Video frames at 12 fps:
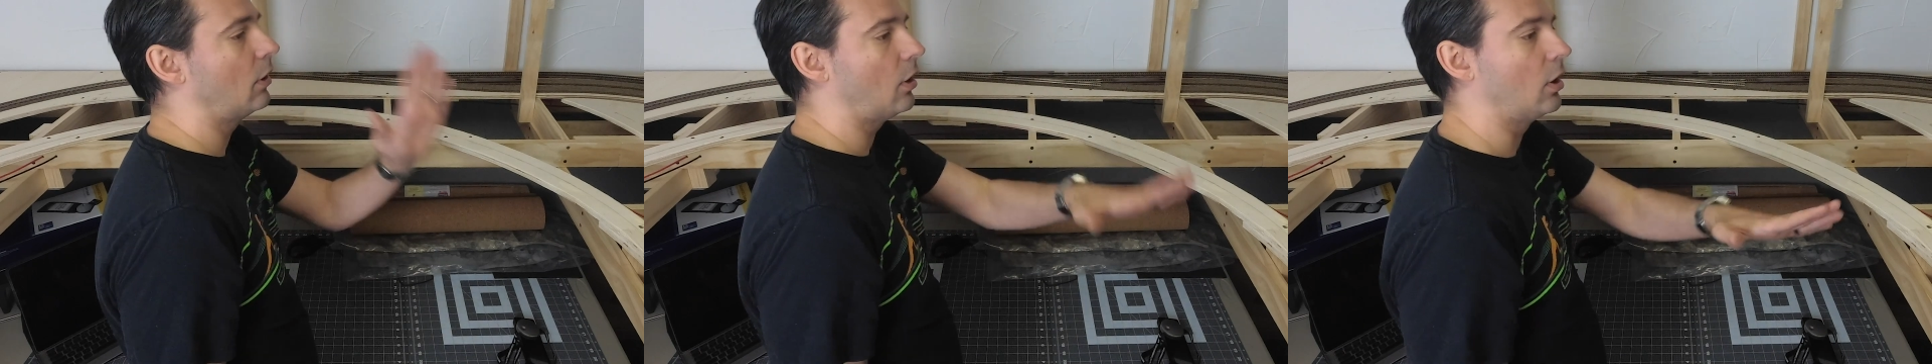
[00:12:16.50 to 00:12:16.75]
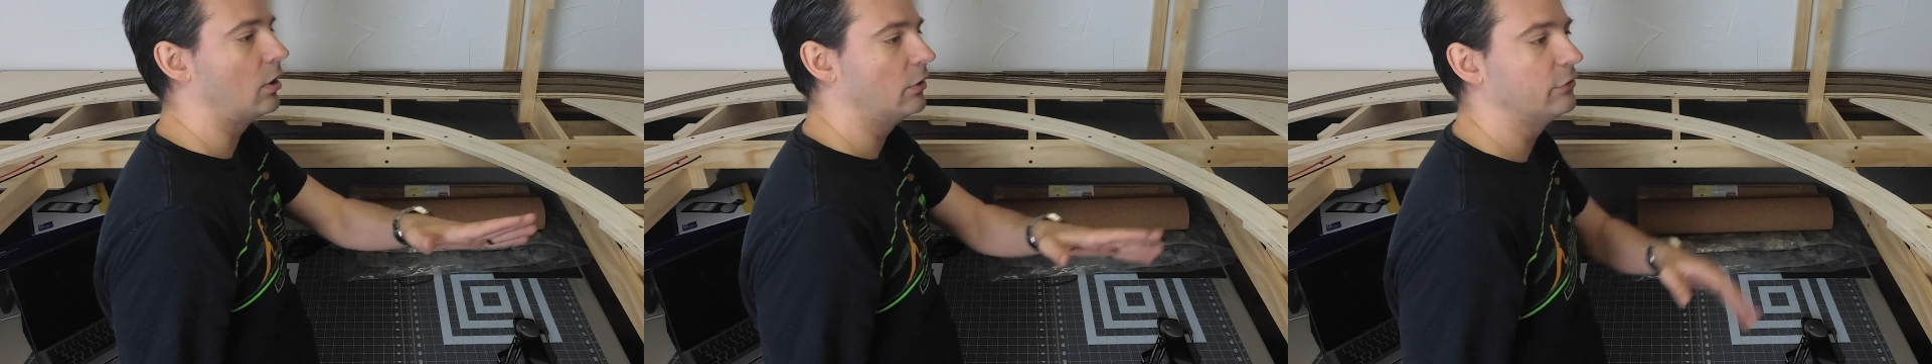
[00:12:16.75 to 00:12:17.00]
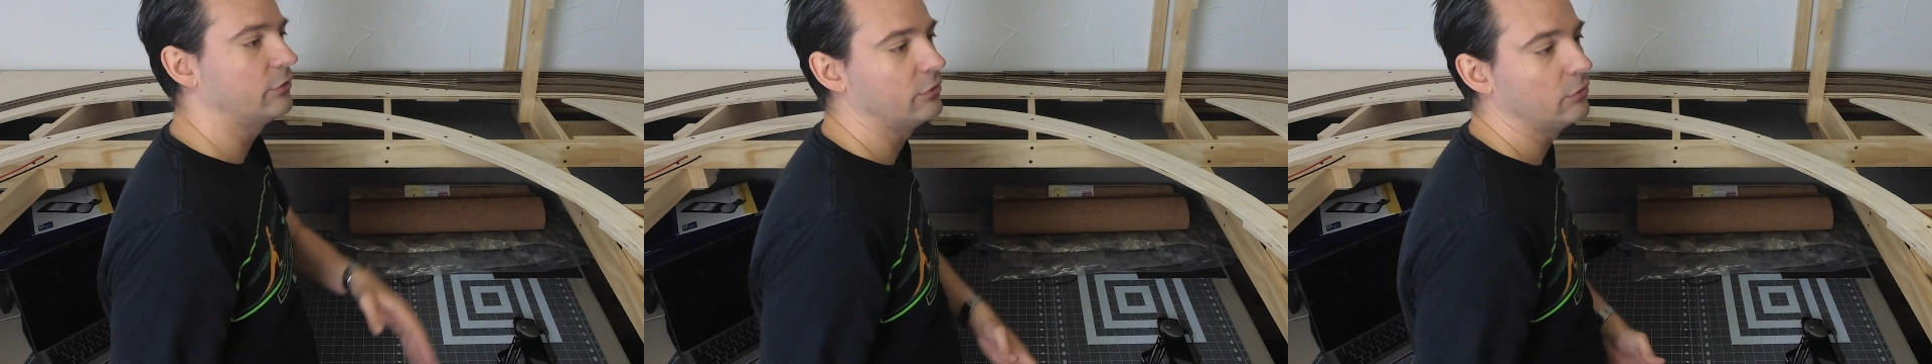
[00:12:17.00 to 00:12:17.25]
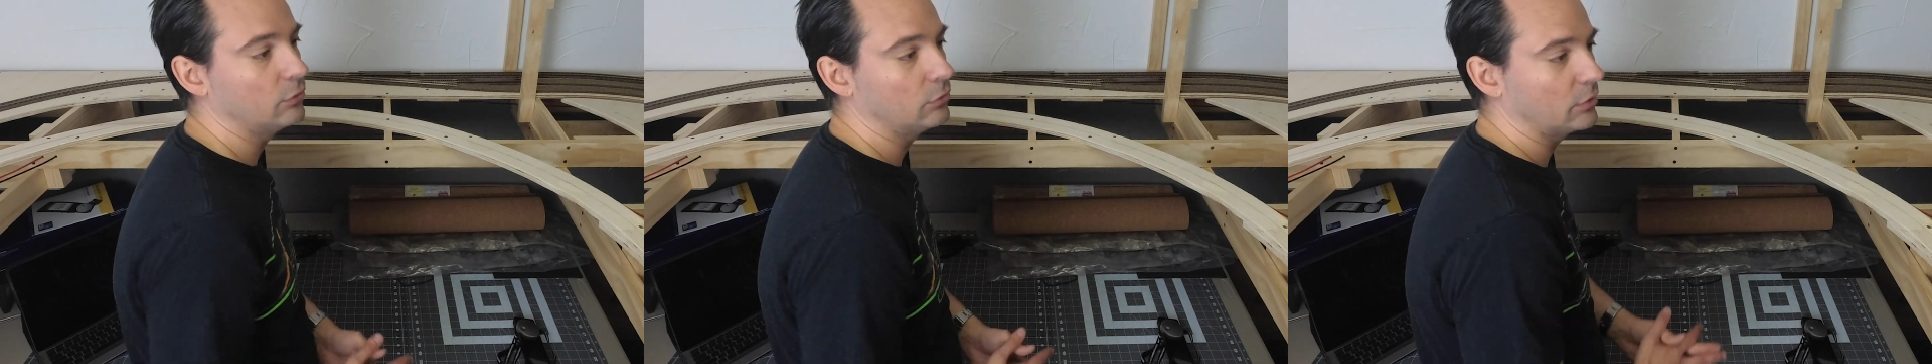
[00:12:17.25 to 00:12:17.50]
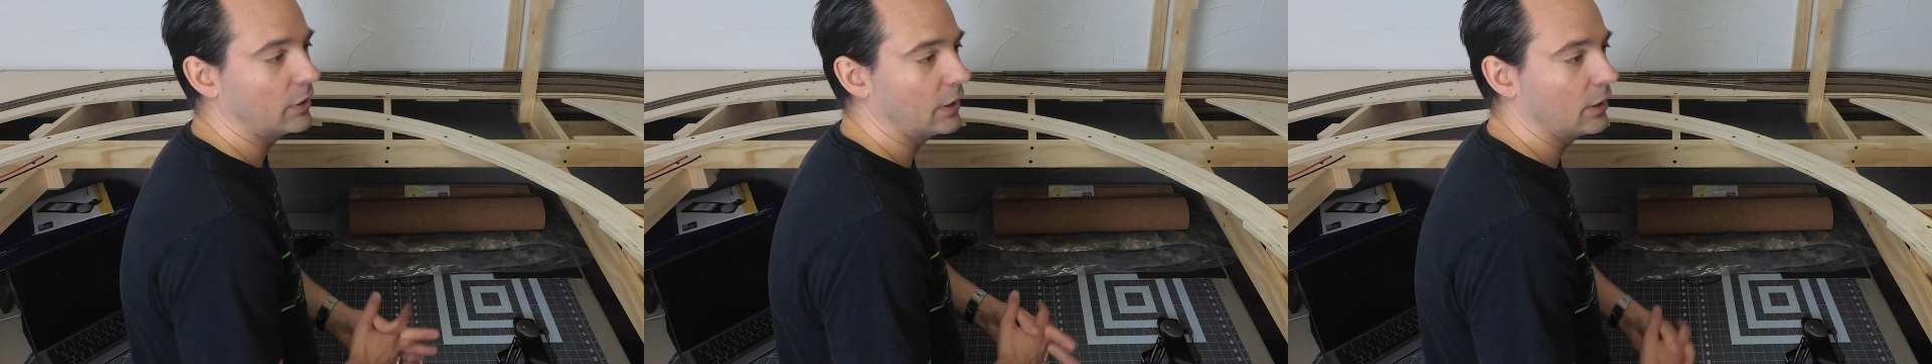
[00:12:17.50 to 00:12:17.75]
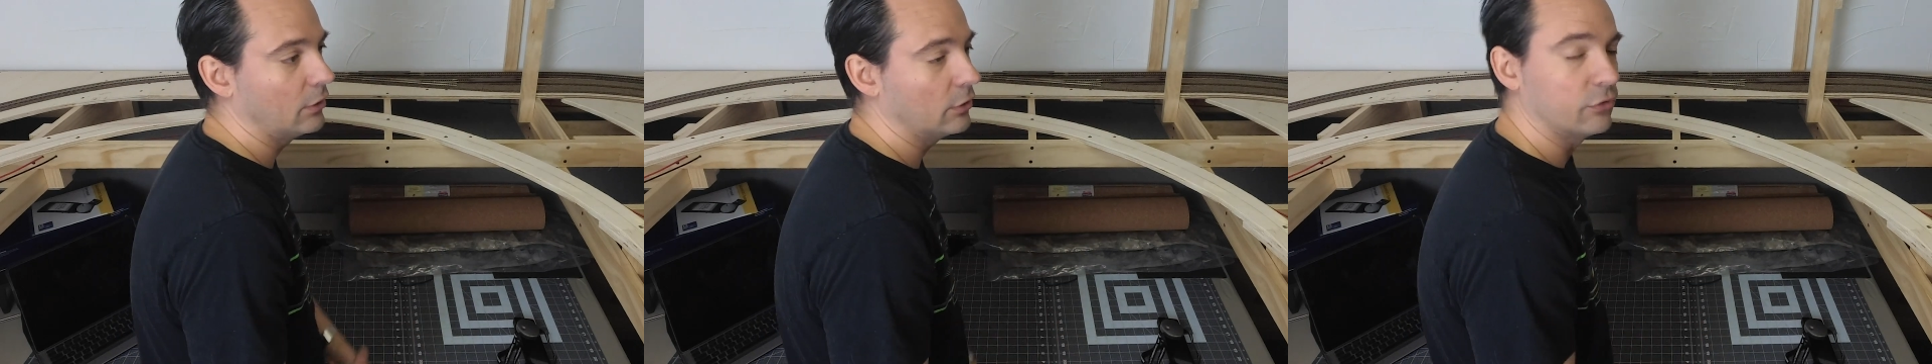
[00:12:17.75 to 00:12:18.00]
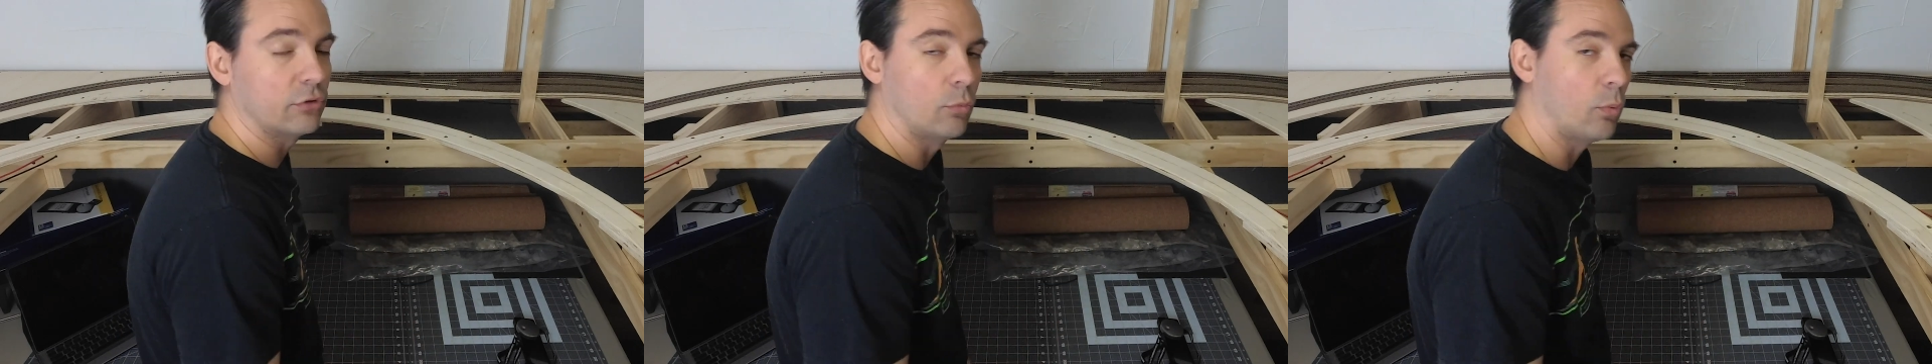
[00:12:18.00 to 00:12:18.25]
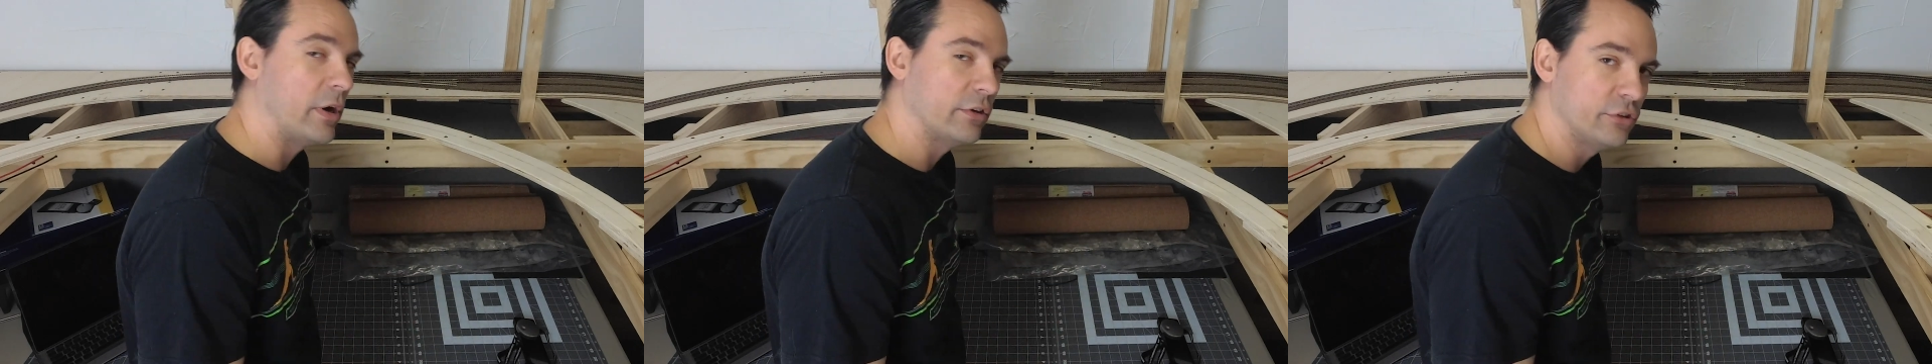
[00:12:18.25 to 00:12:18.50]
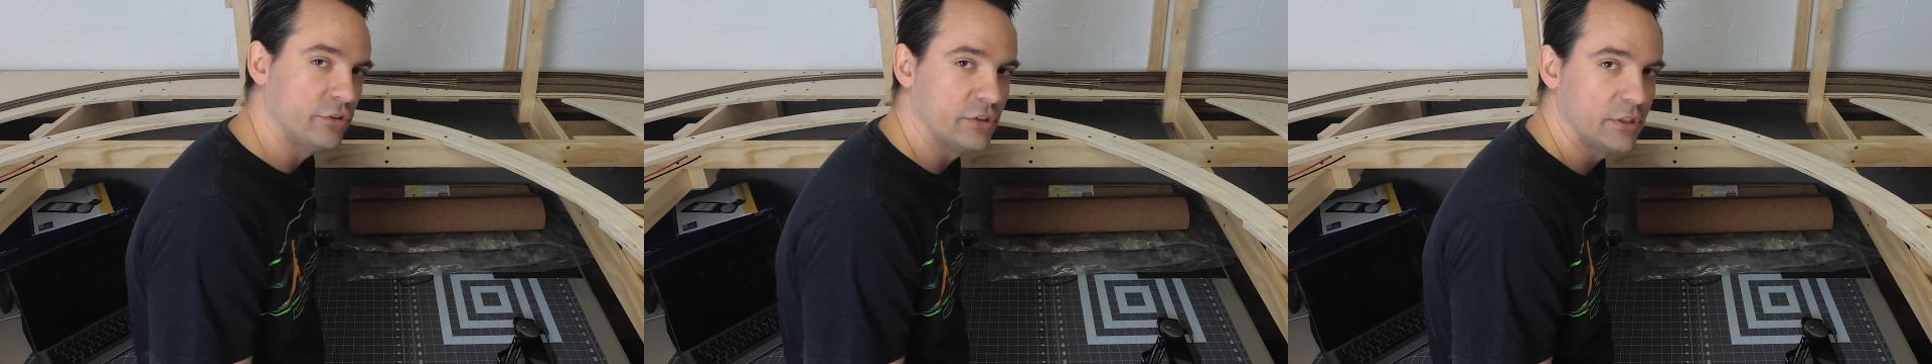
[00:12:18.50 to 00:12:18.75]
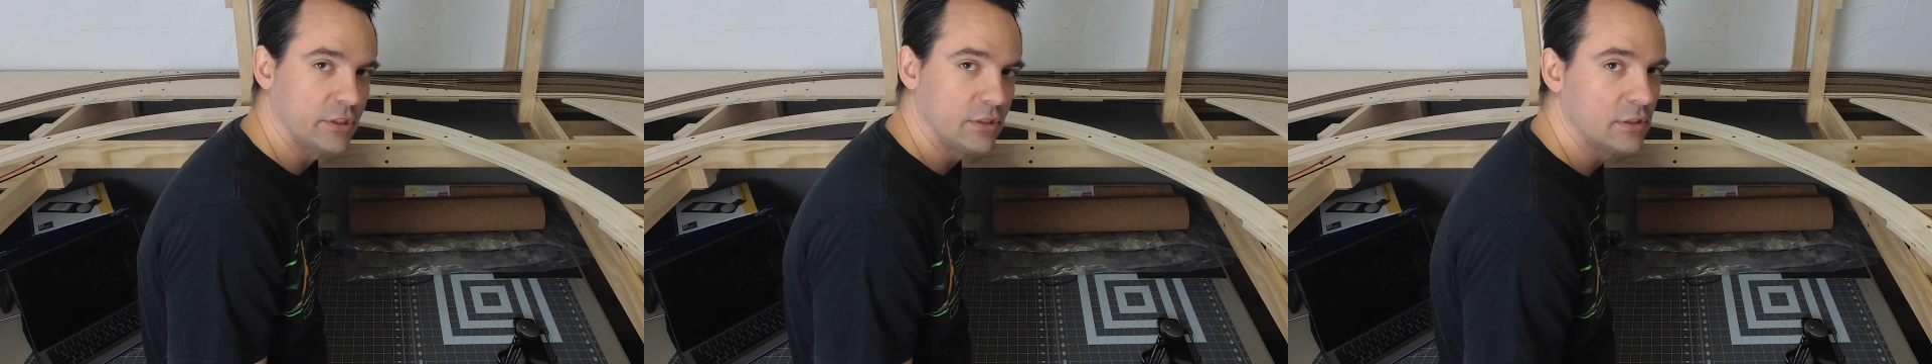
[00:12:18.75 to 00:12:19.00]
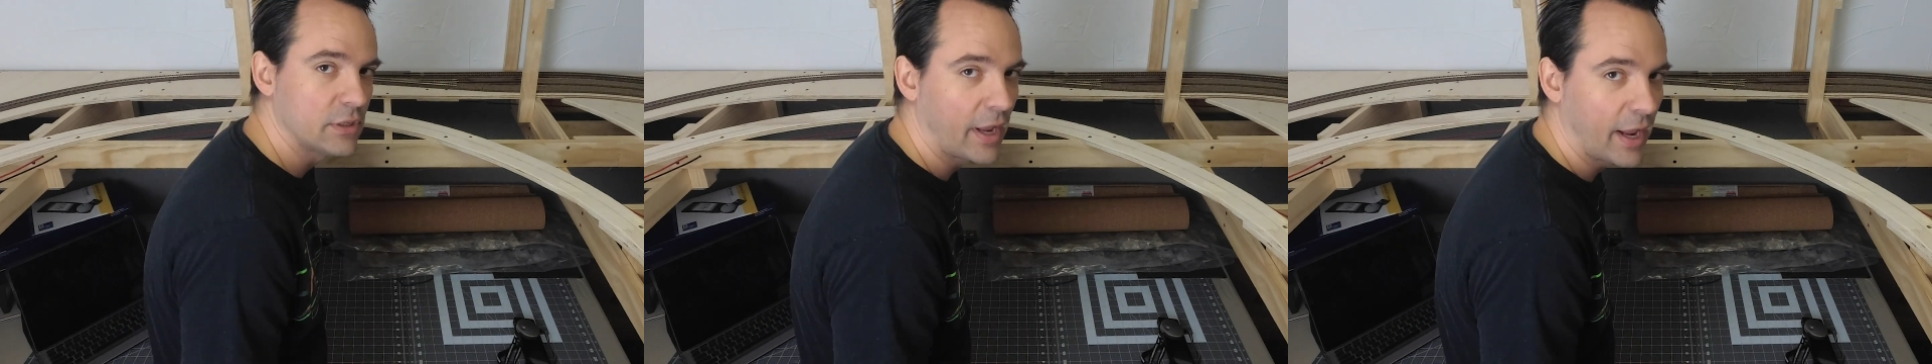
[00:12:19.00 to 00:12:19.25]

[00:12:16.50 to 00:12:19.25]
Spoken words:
on to Usk, Washington,